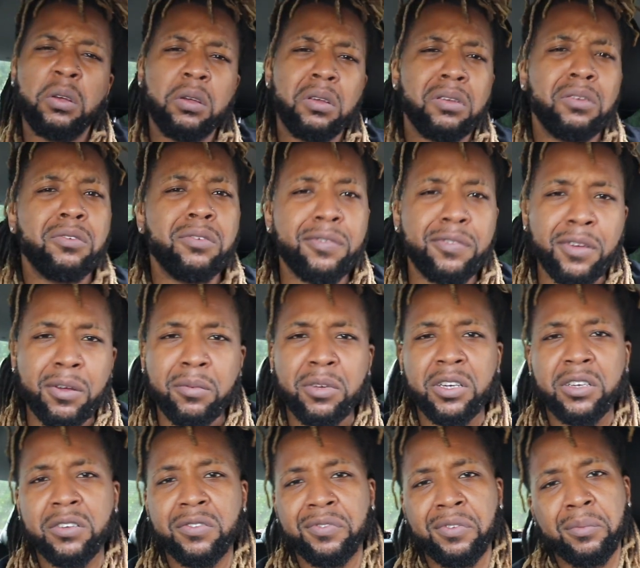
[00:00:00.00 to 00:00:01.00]
And you feel me?
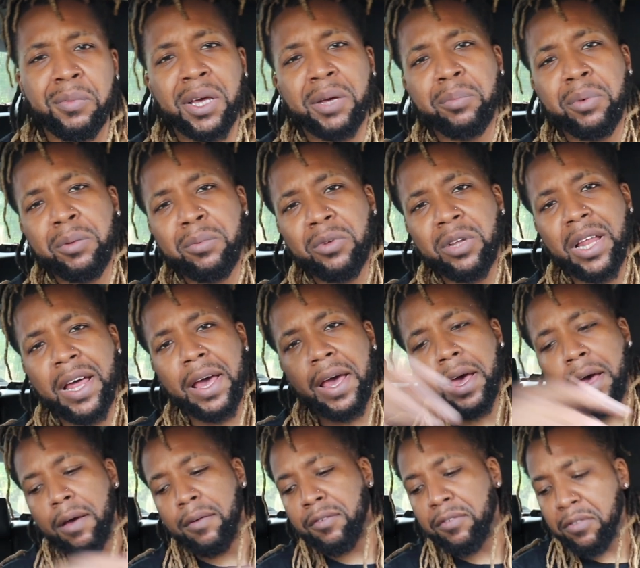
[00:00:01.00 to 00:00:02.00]
This is for make people
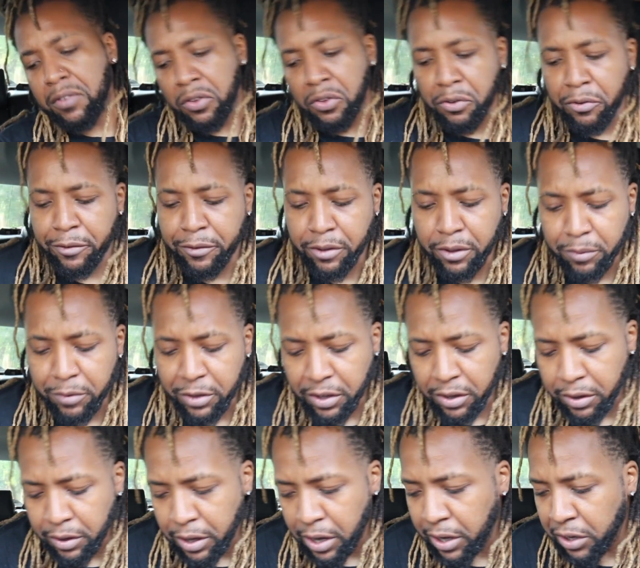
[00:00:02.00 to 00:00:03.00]
laugh. You feel
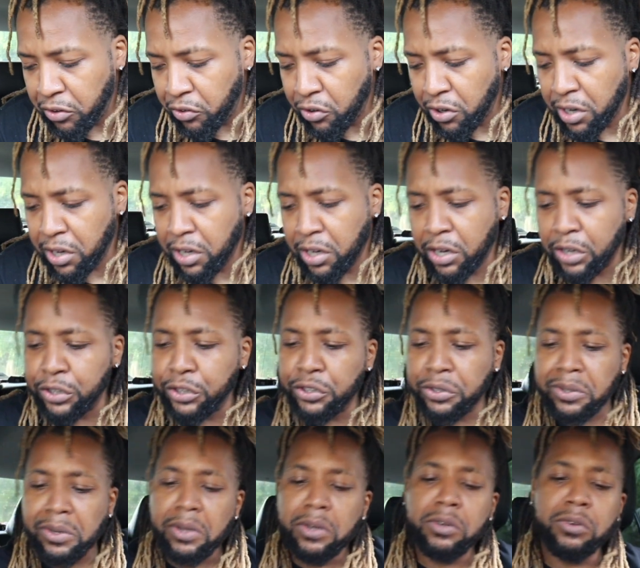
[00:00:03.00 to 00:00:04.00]
me? I ain't trying to encourage
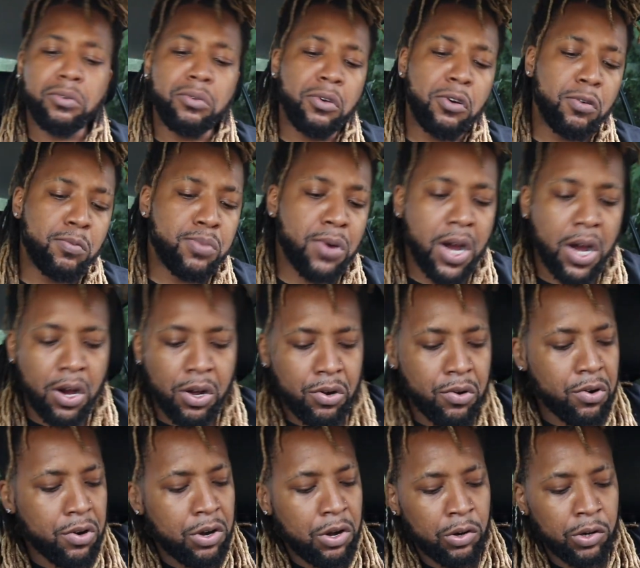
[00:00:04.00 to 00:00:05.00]
y'all to do no
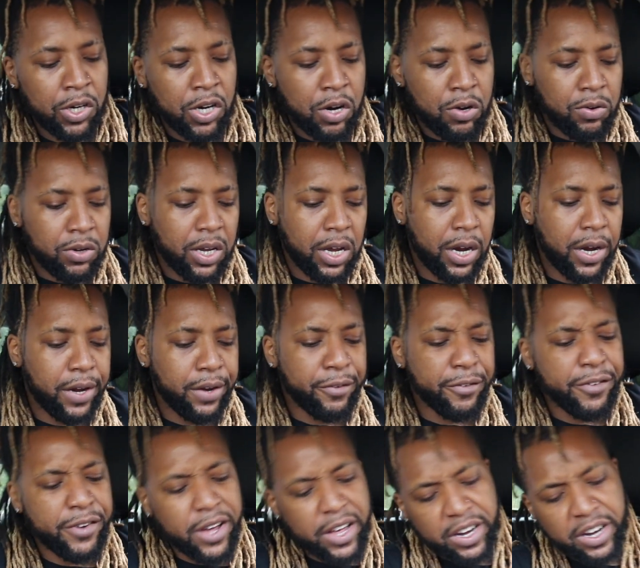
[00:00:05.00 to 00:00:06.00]
powder or no cocaine or
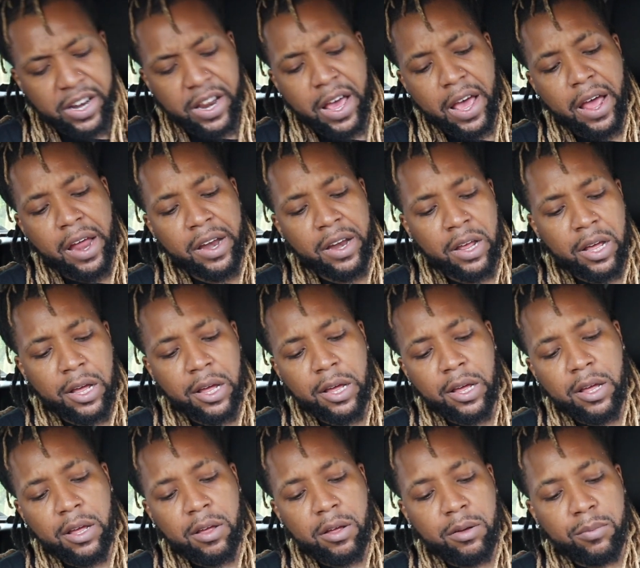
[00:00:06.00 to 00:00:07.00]
none of that.
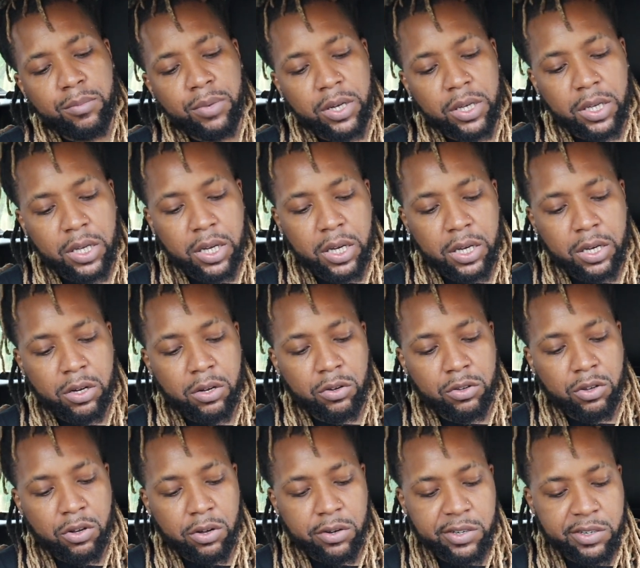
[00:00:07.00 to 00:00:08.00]
But yeah, though,
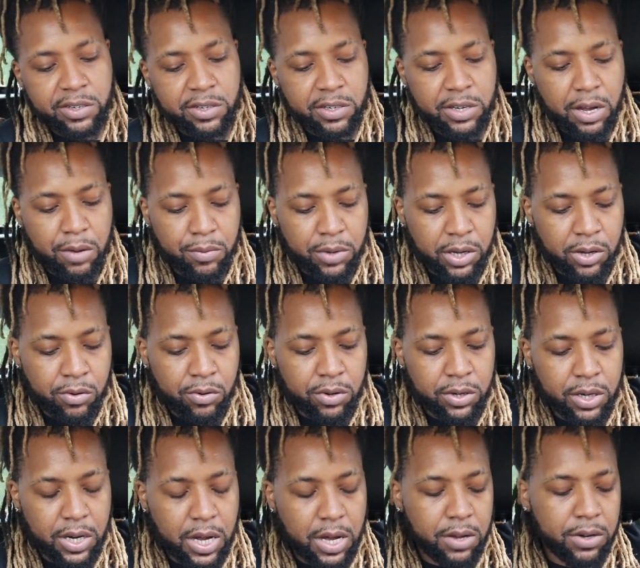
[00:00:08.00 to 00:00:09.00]
y'all, this is how we
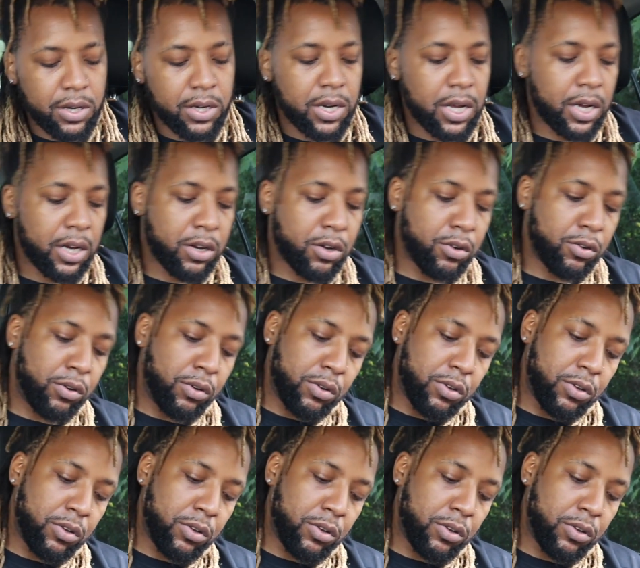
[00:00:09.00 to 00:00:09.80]
going down today, though.